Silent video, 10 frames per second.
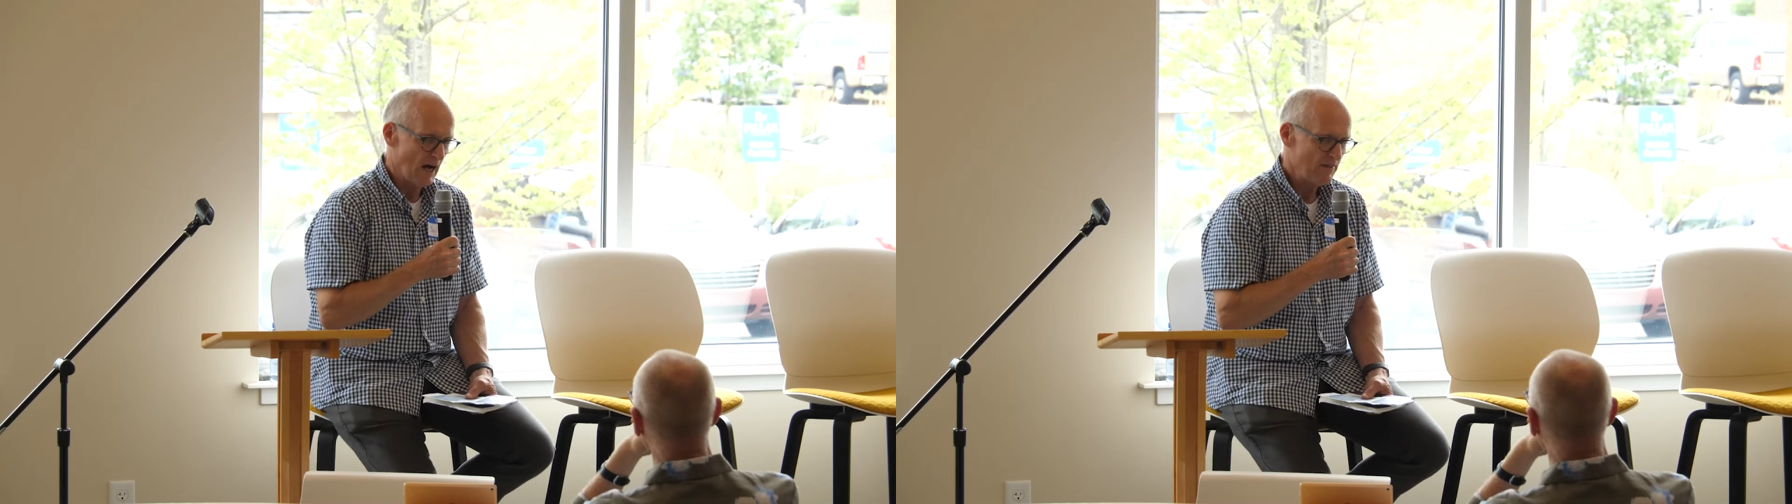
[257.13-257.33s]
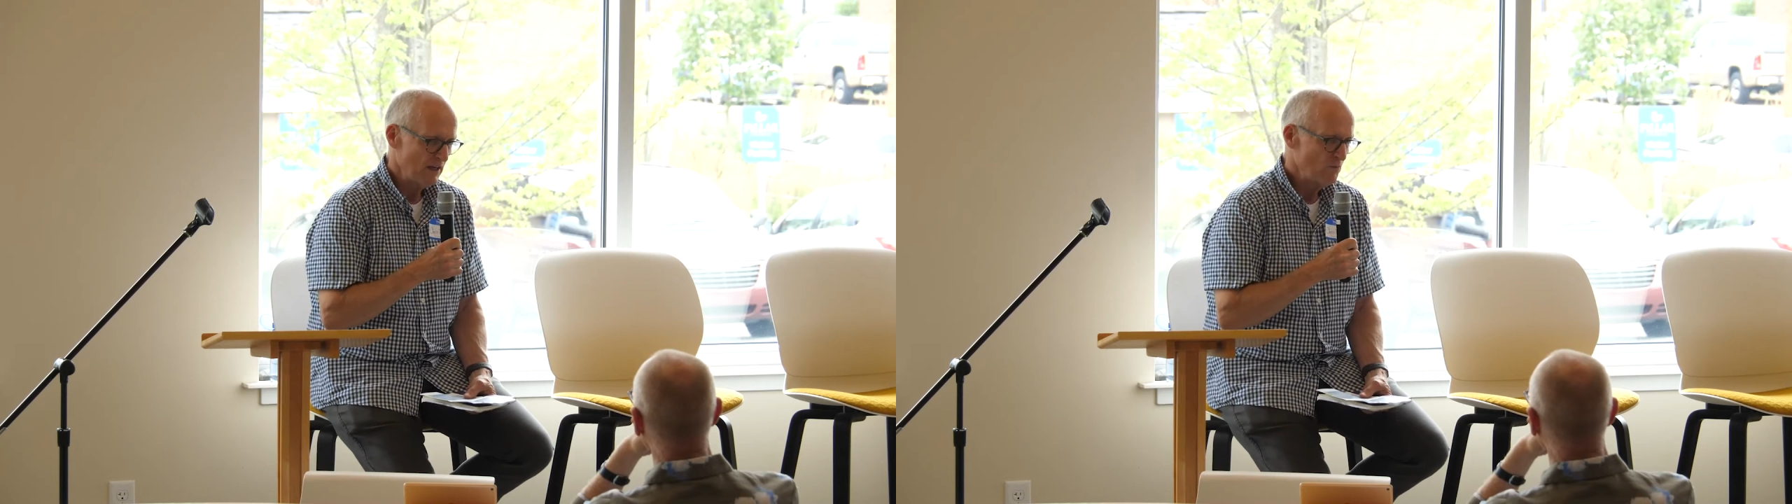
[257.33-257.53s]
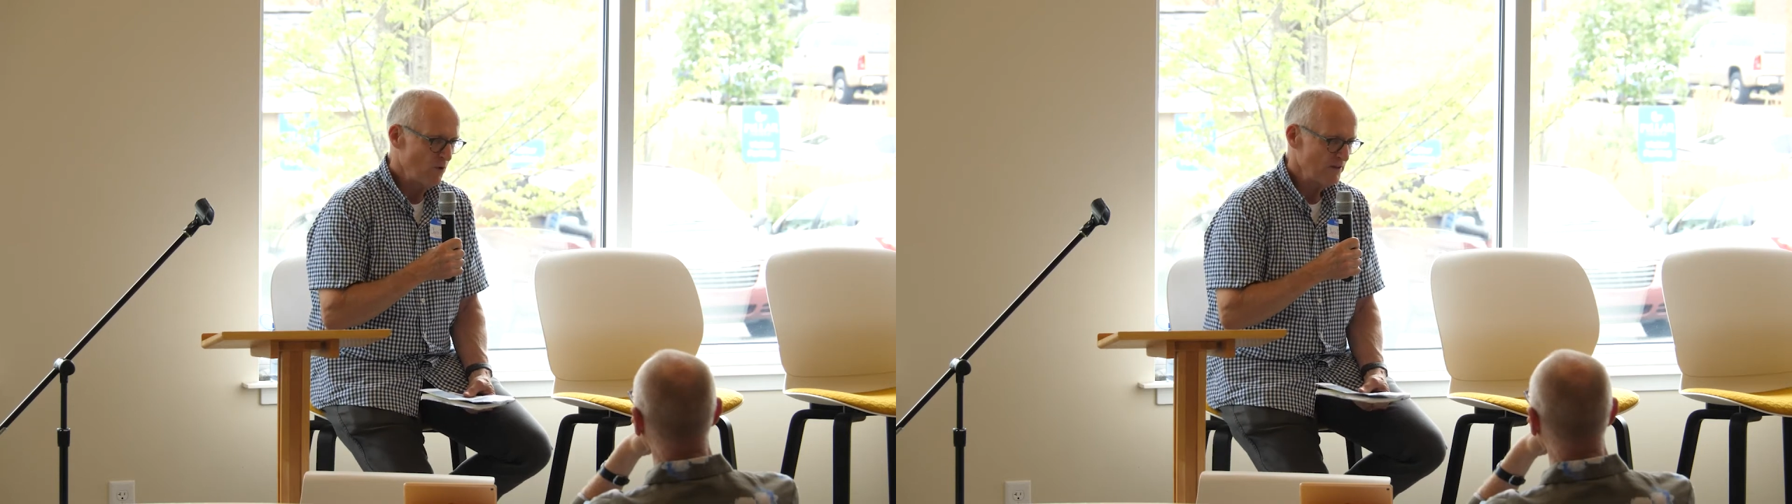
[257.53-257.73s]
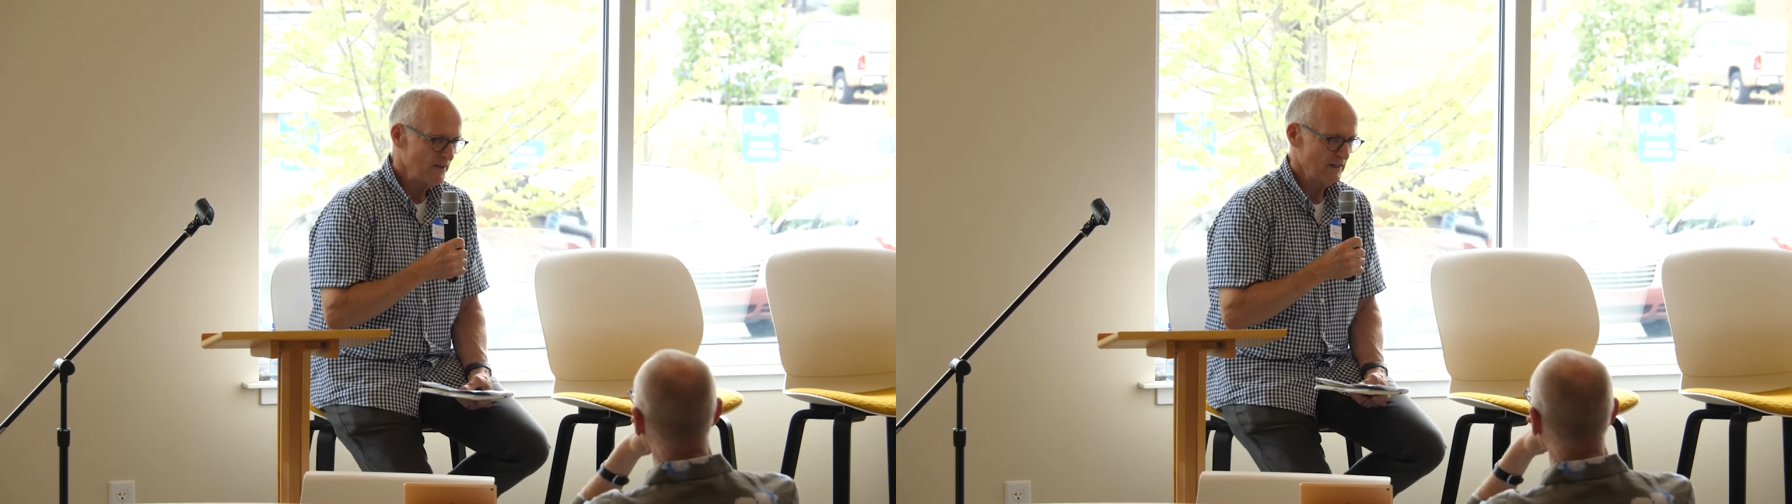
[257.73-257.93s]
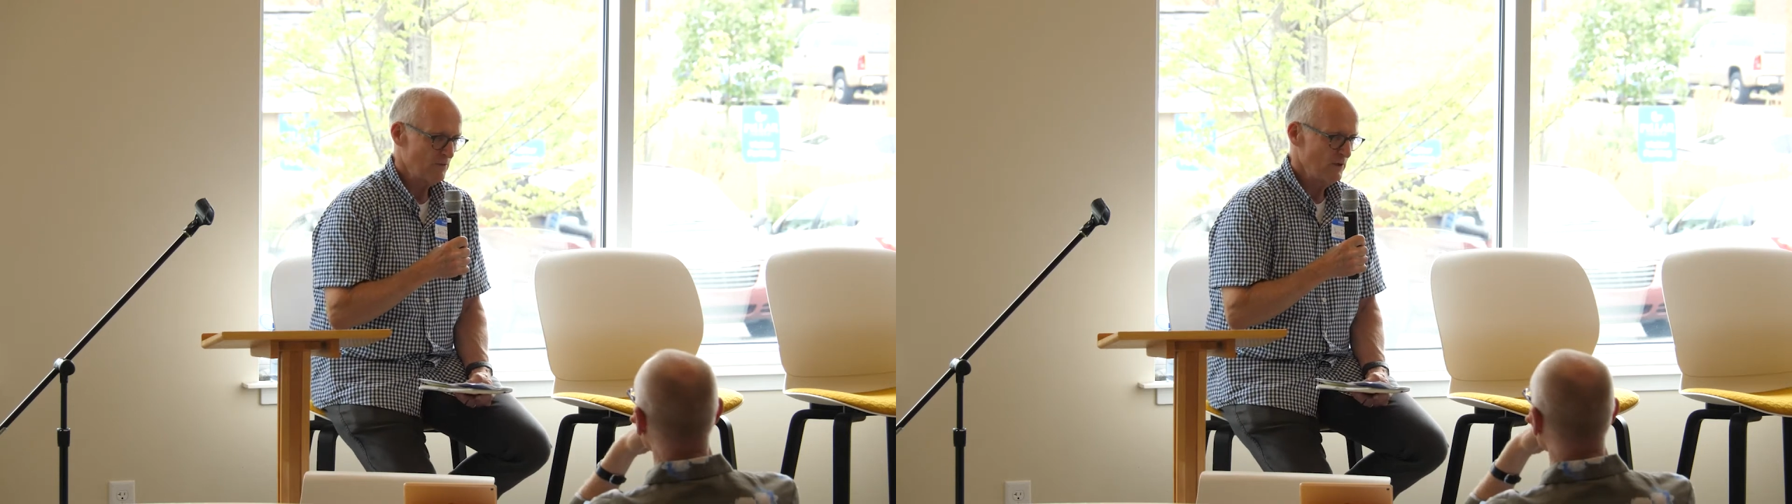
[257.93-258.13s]
I think one
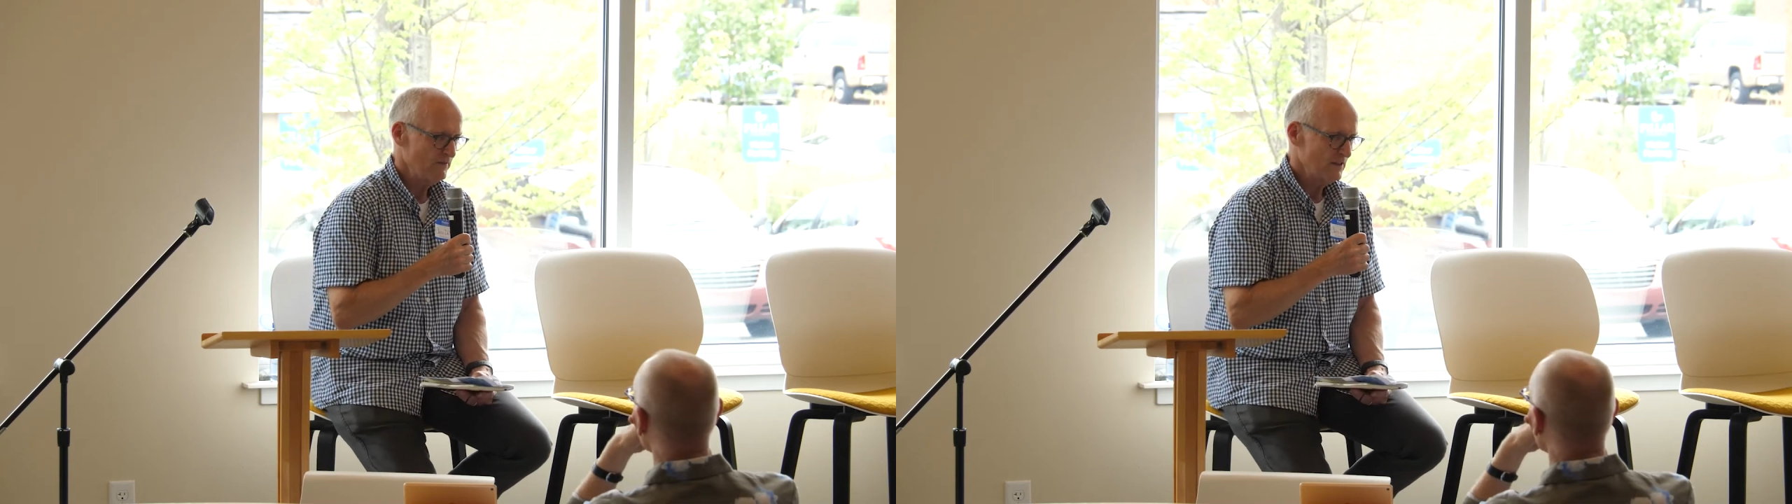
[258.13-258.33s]
thing that we've